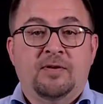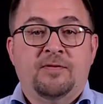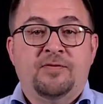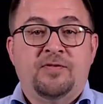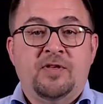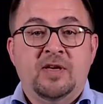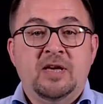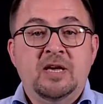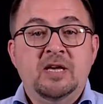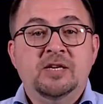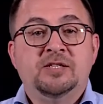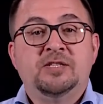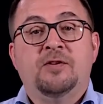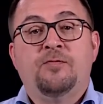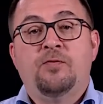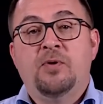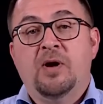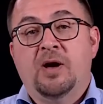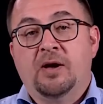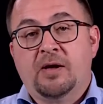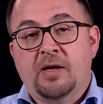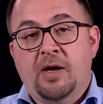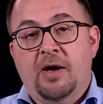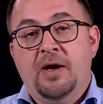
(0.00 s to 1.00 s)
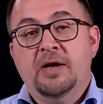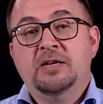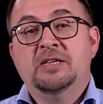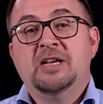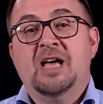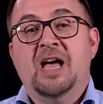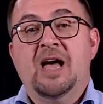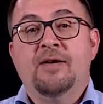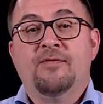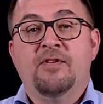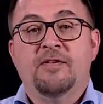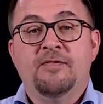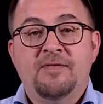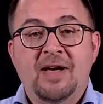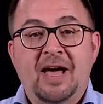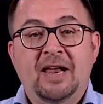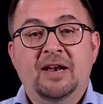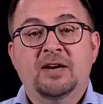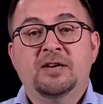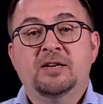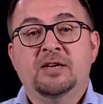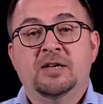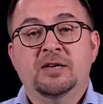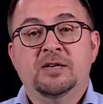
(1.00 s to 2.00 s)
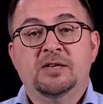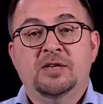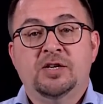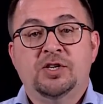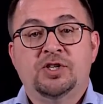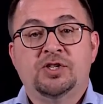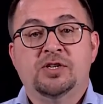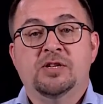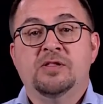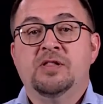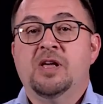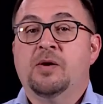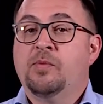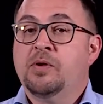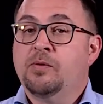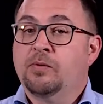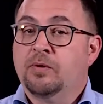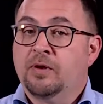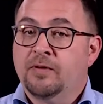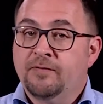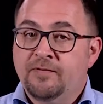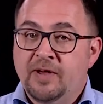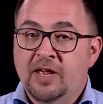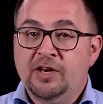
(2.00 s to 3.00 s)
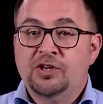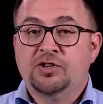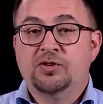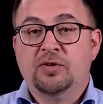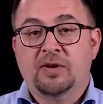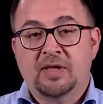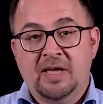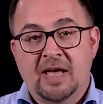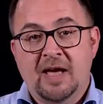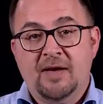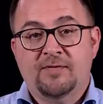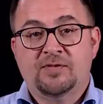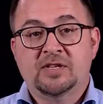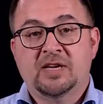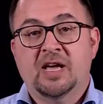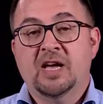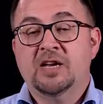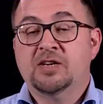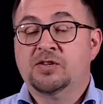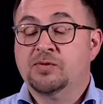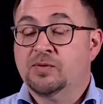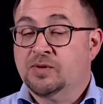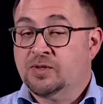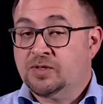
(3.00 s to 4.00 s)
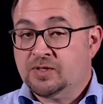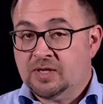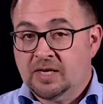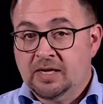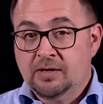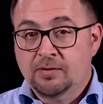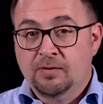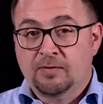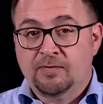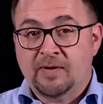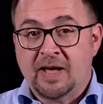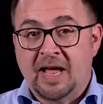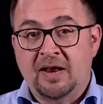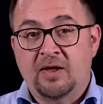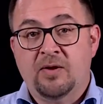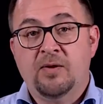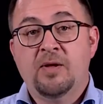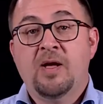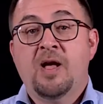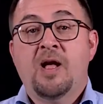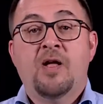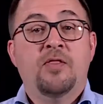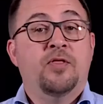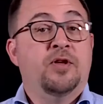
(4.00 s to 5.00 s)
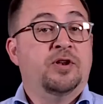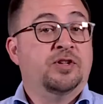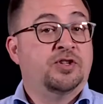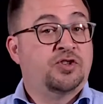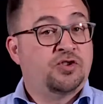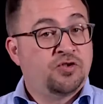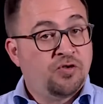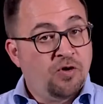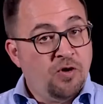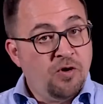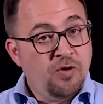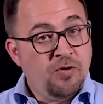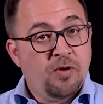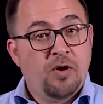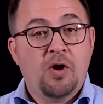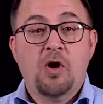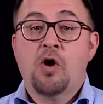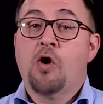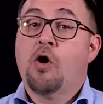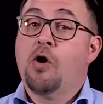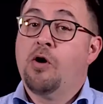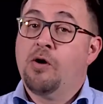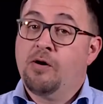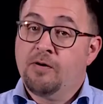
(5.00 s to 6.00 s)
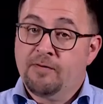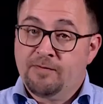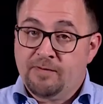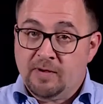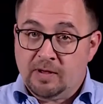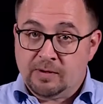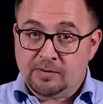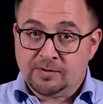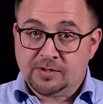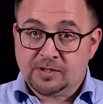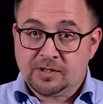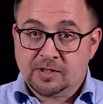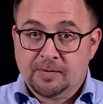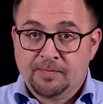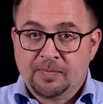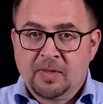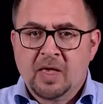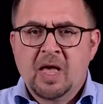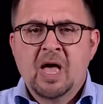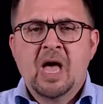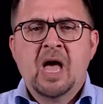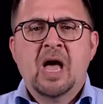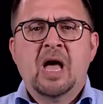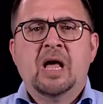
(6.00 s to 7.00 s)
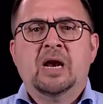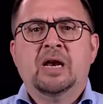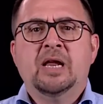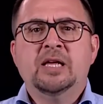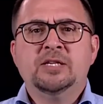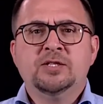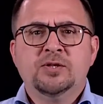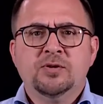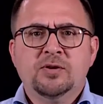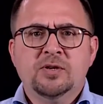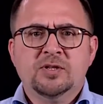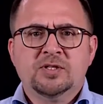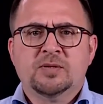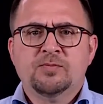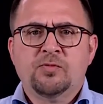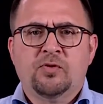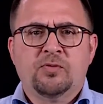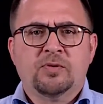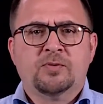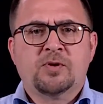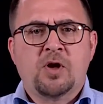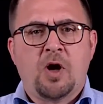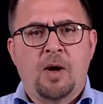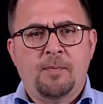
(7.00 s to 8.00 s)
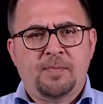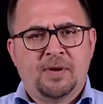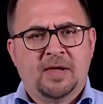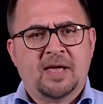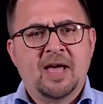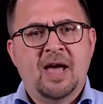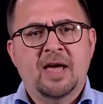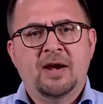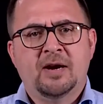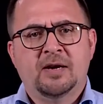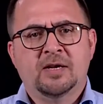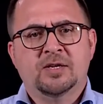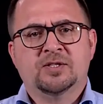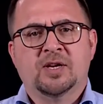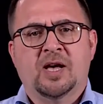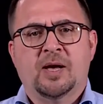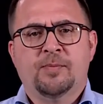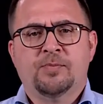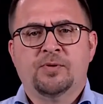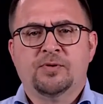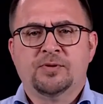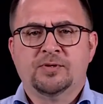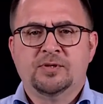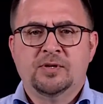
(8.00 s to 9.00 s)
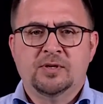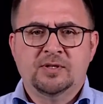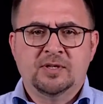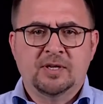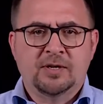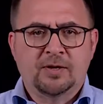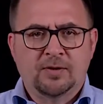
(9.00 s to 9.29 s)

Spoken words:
of these, if we are going to have a valid condition, then we will eventually have to get to a single value that is true or false. Let's look at some more complicated examples using